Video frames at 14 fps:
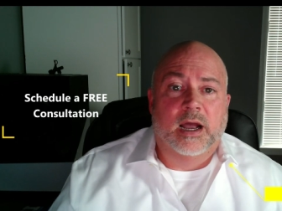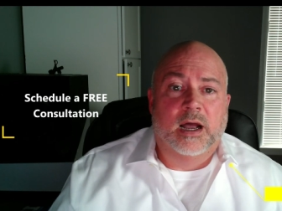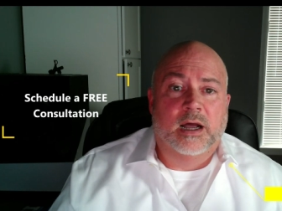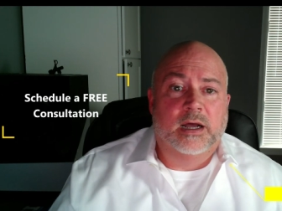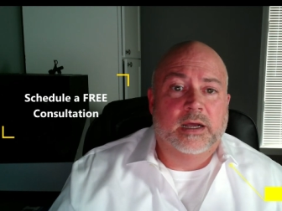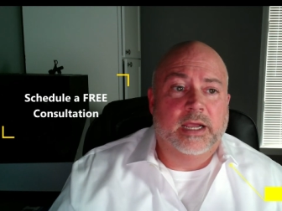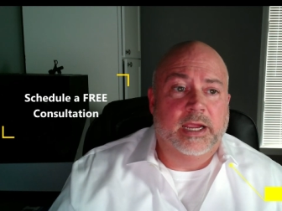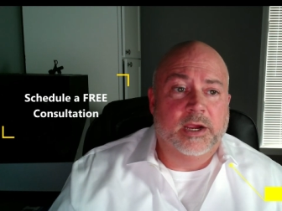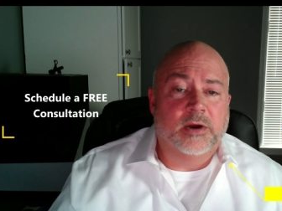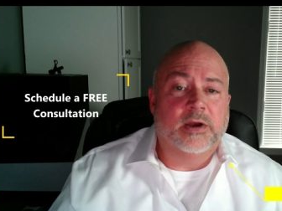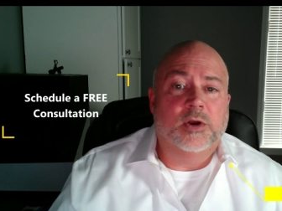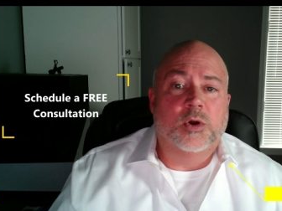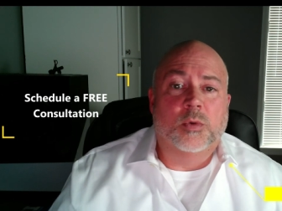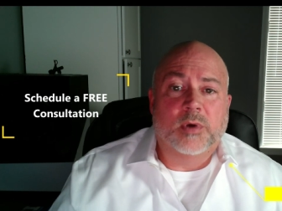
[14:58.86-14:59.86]
uh,
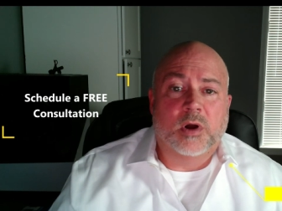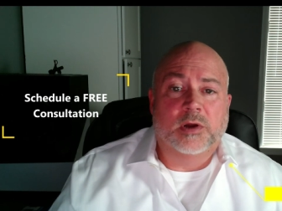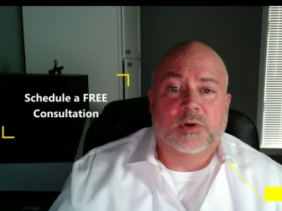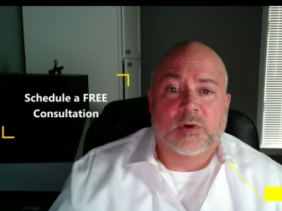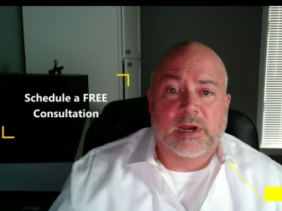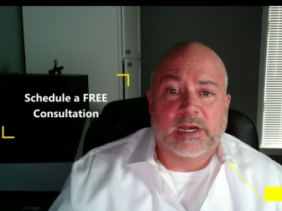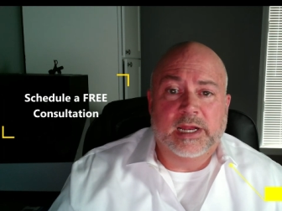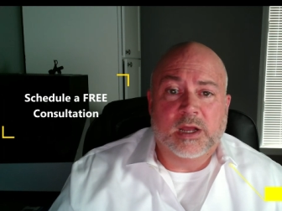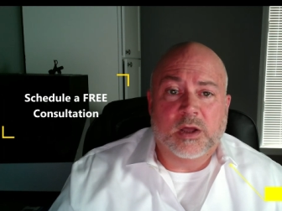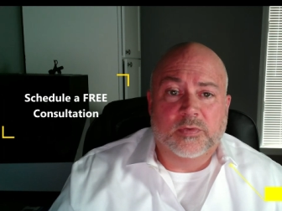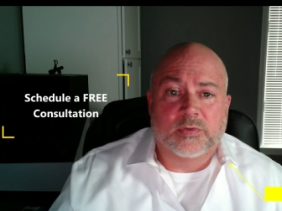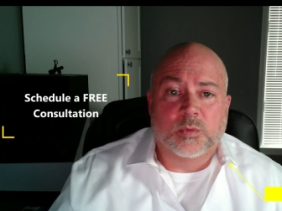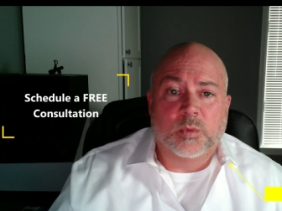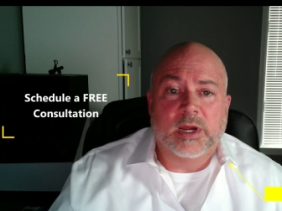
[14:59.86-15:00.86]
here at Omaha Integrated
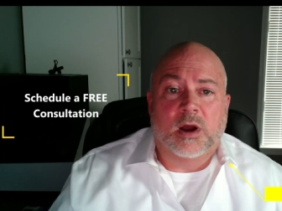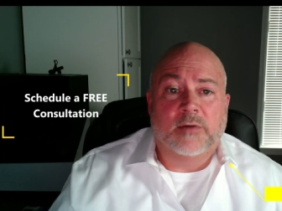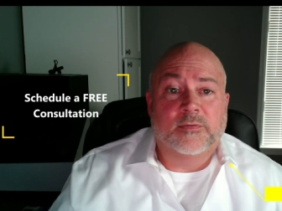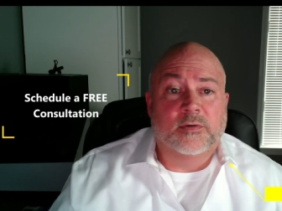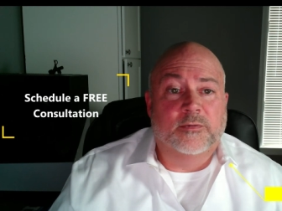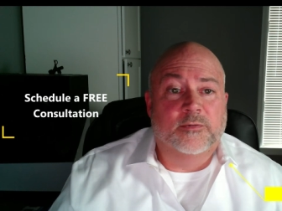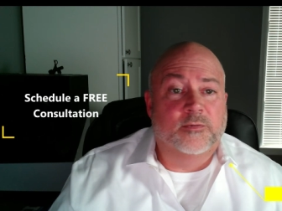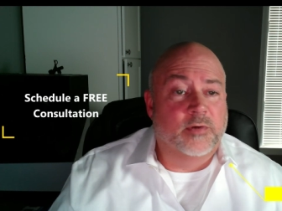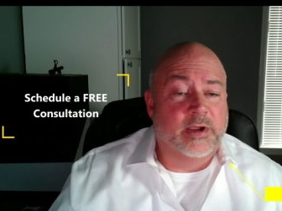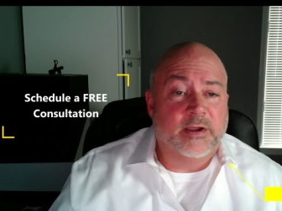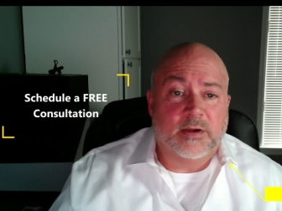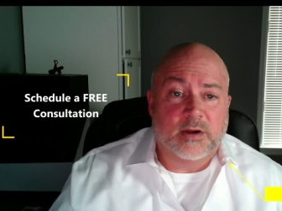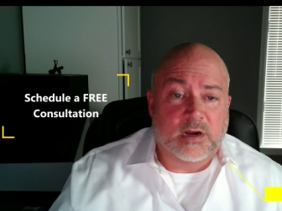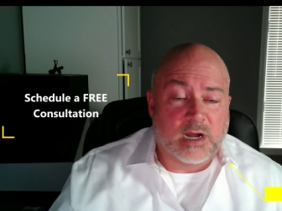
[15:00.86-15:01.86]
Health. We offer a free